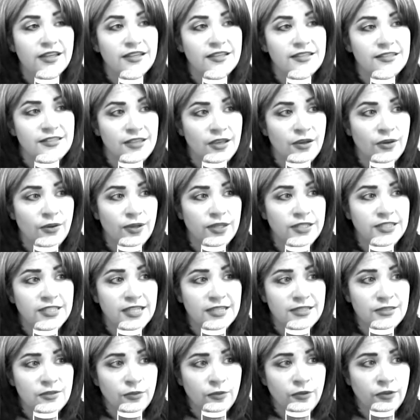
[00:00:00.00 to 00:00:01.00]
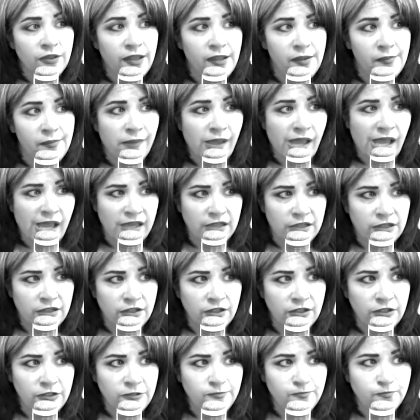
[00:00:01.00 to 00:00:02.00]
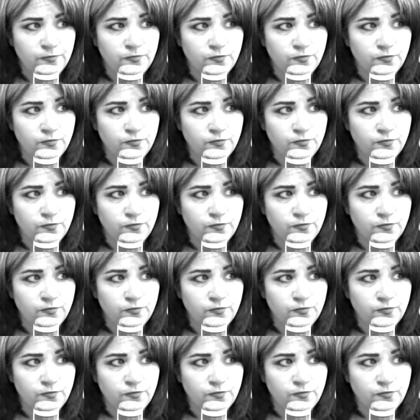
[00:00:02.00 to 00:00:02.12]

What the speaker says: So it doesn't really matter,